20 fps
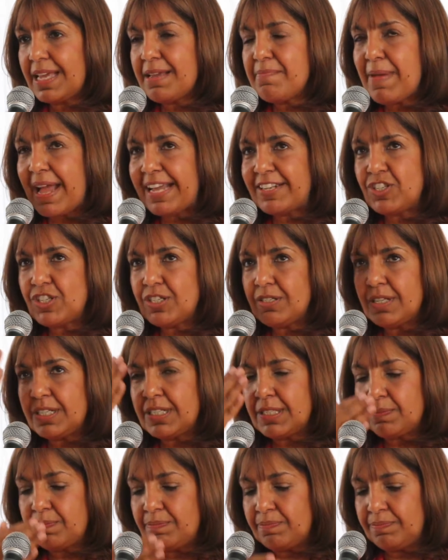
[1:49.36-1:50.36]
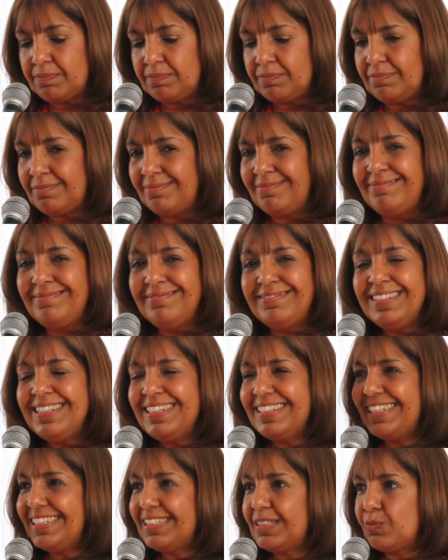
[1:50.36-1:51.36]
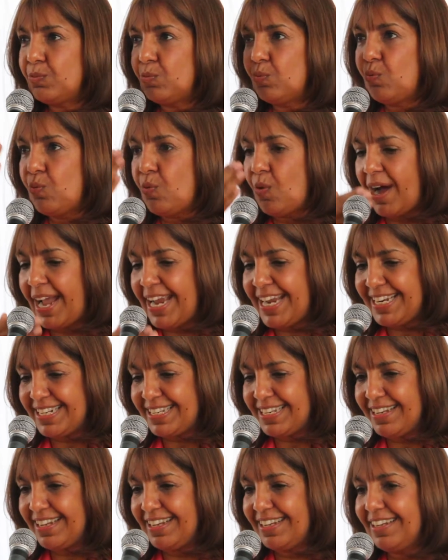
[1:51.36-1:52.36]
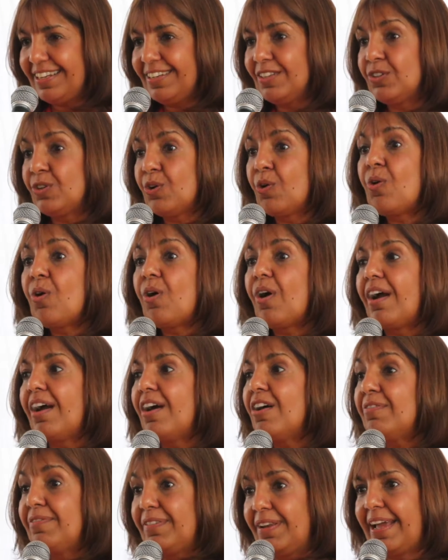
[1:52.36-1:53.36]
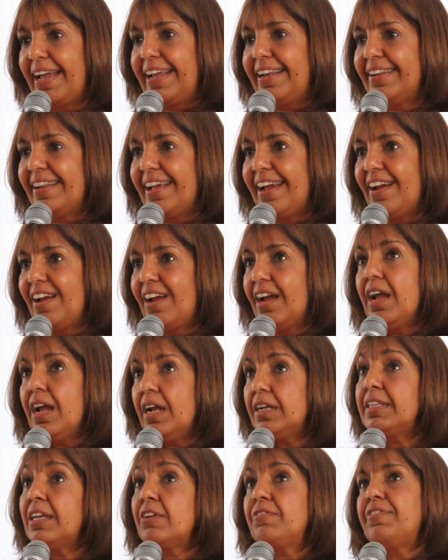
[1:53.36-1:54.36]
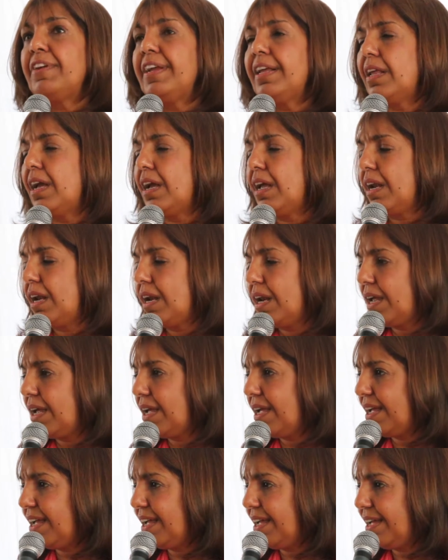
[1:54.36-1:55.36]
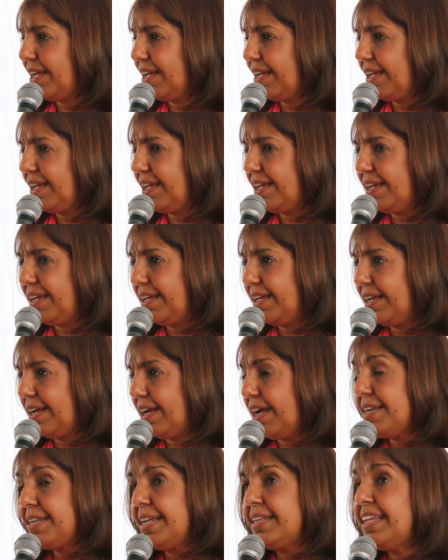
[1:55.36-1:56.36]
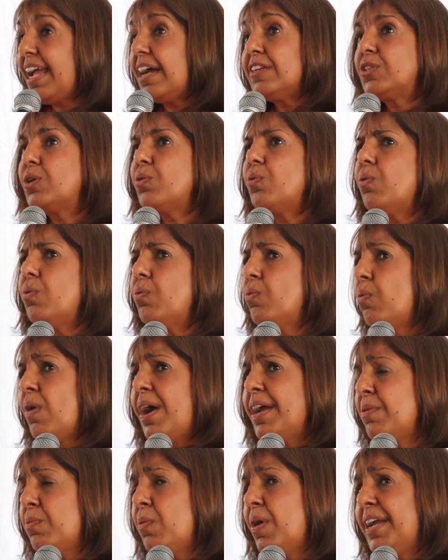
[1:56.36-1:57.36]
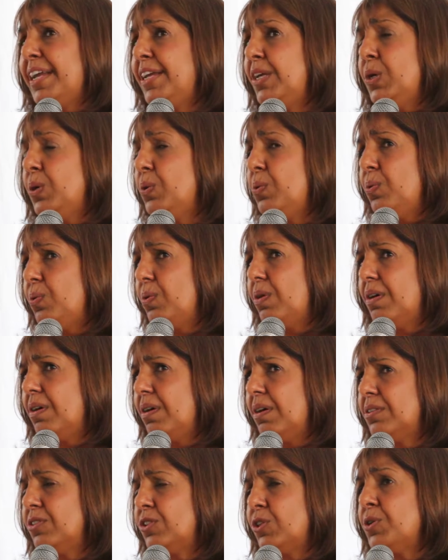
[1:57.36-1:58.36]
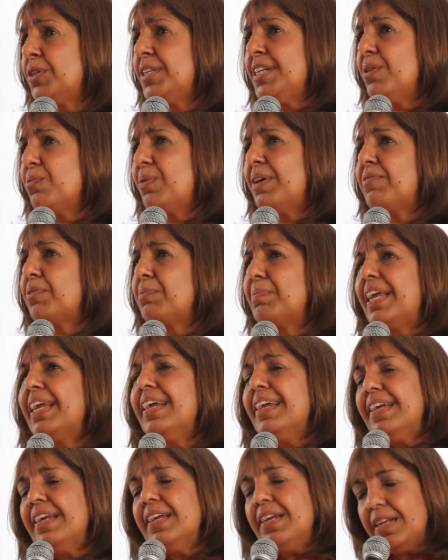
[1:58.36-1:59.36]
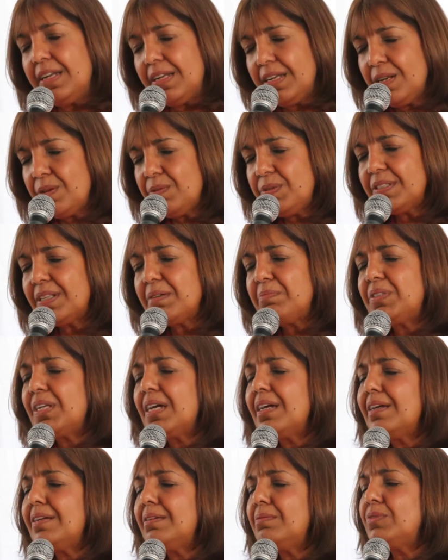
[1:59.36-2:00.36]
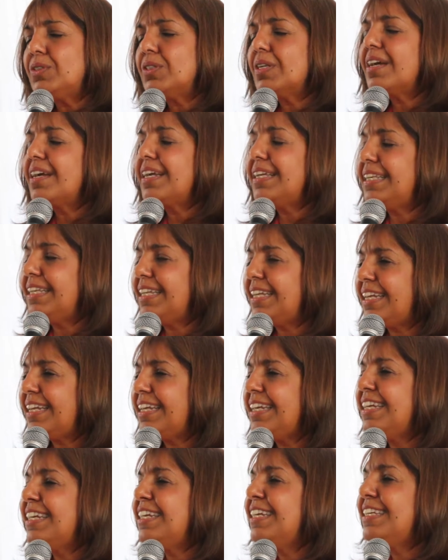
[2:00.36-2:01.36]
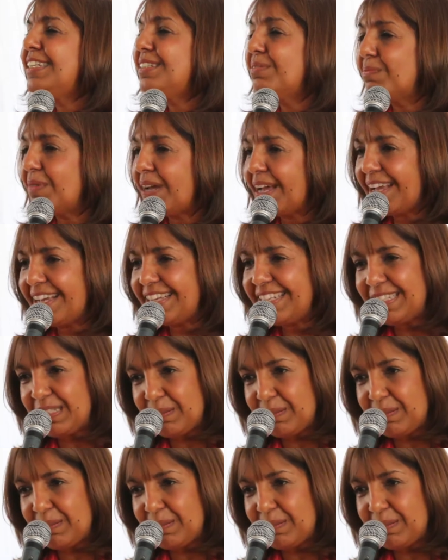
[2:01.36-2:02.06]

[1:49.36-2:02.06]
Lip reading: imagine this white door of light there. They'll feel it. And then they ask you, why are you turning away from me? Sometimes I need my